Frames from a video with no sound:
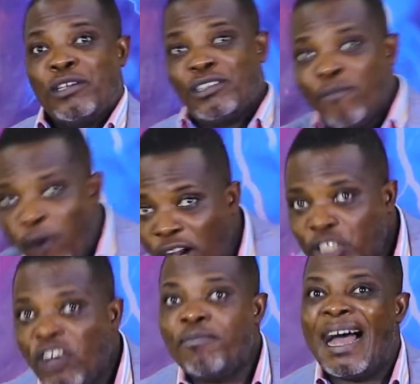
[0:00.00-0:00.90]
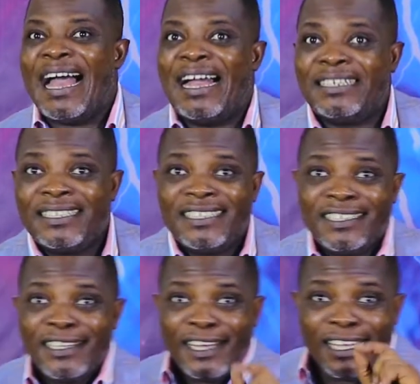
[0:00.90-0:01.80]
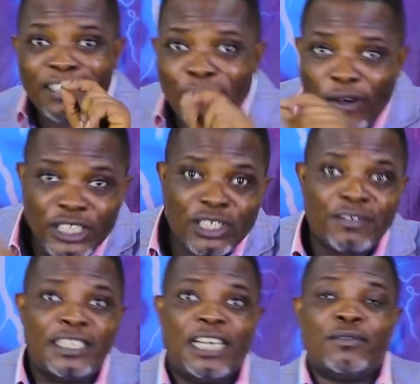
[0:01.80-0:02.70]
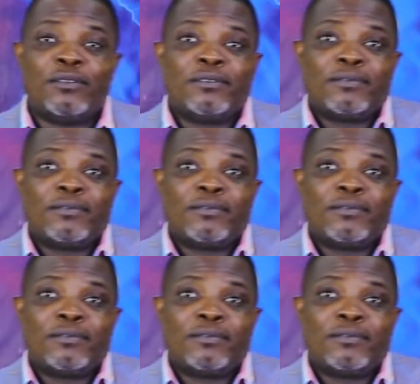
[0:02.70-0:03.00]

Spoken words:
the voice of man, and the voice of the devil.